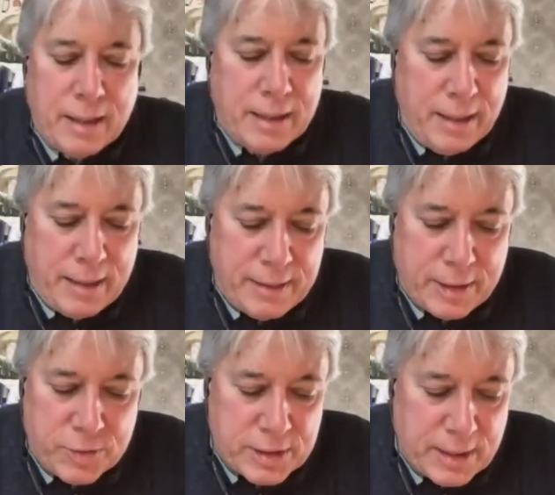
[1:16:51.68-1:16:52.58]
I, I
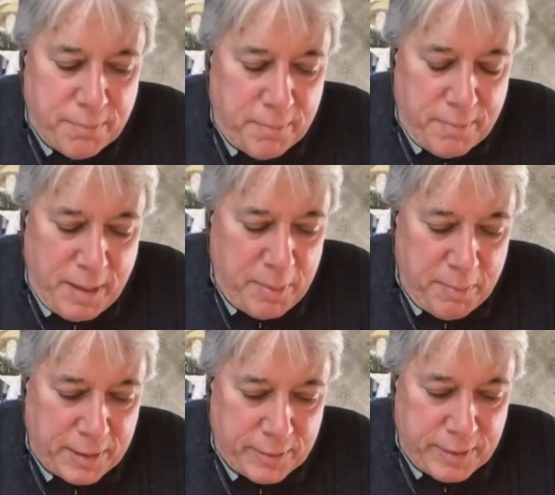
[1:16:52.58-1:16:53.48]
think you said it maybe
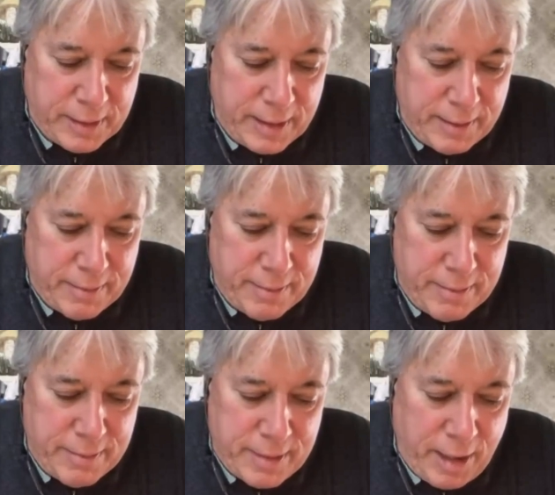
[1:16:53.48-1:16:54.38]
better than I
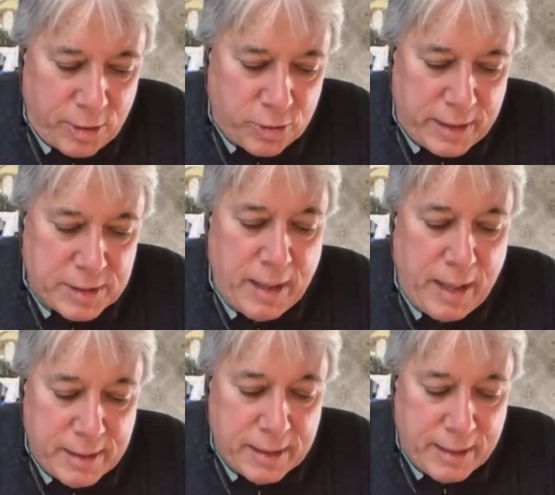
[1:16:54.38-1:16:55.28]
characterized it. I
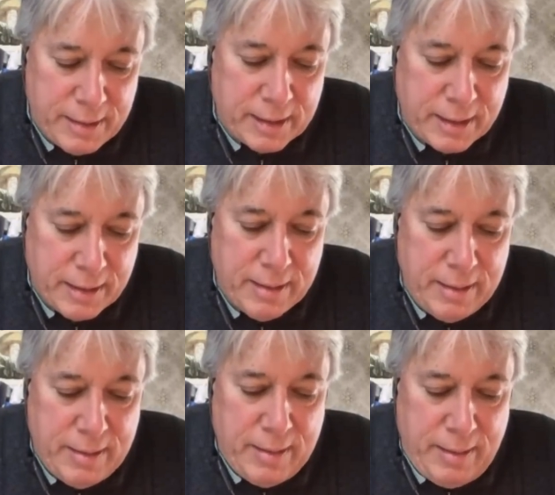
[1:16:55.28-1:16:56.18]
think I think
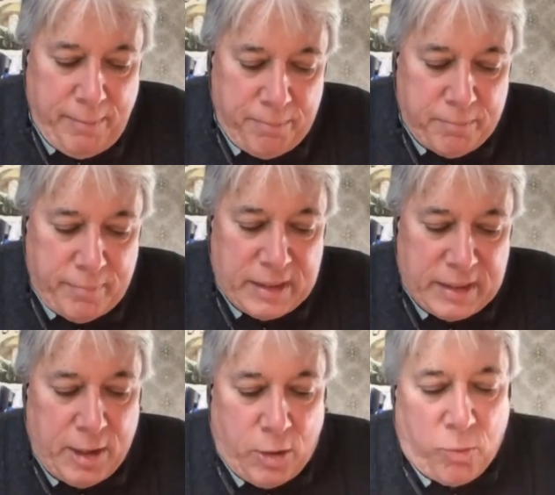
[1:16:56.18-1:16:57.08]

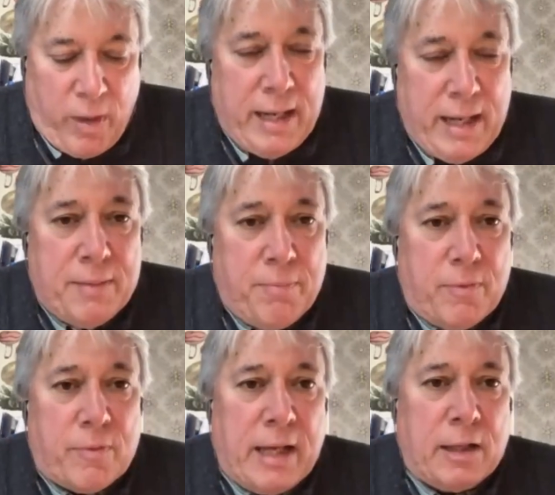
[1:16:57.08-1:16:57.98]
you know Ray
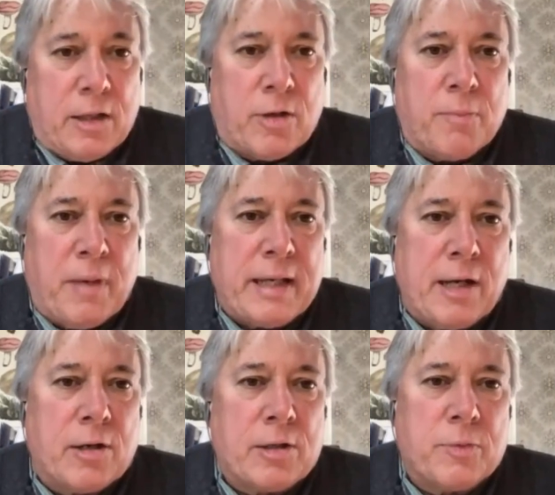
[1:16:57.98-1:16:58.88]
Kelleher, my
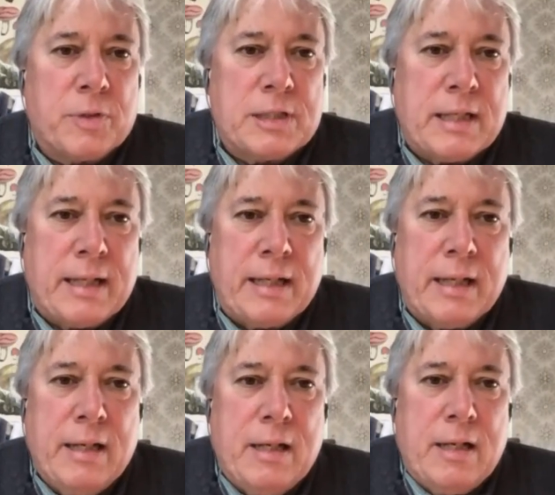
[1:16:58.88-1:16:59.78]
character, would say
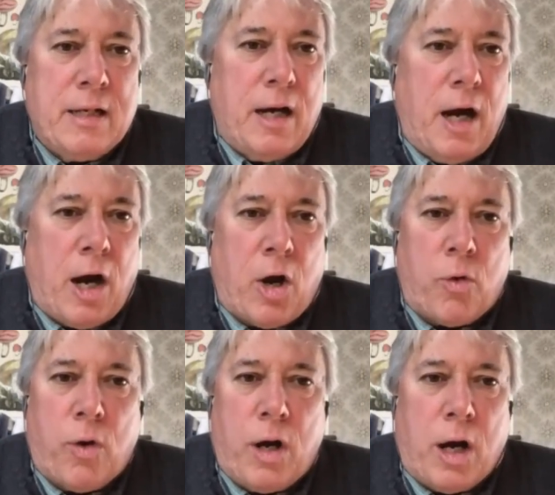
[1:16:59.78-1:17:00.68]

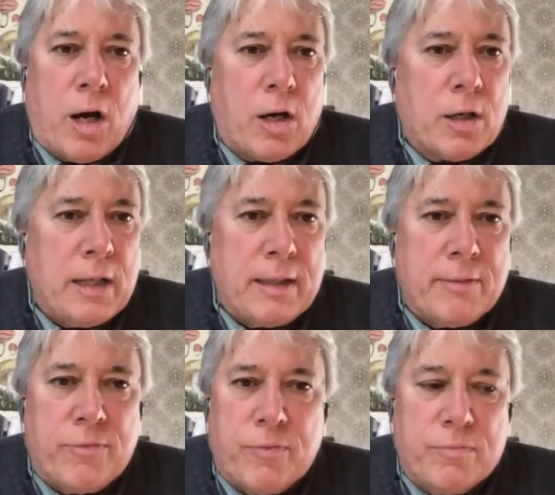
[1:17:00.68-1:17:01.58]
our our kind
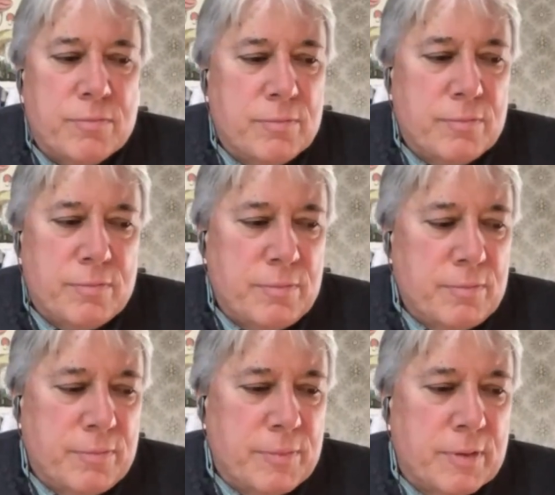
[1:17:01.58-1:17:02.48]
of
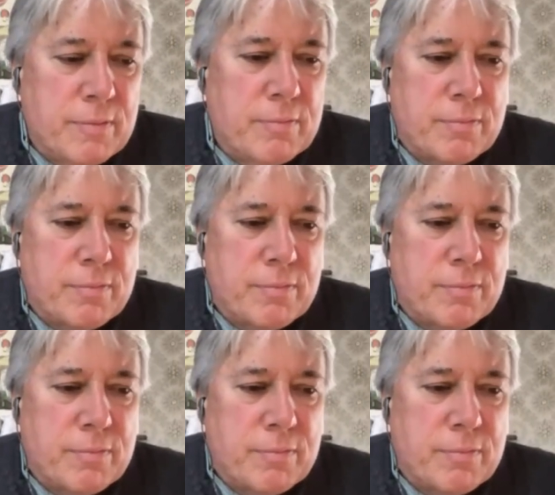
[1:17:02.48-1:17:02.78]
the,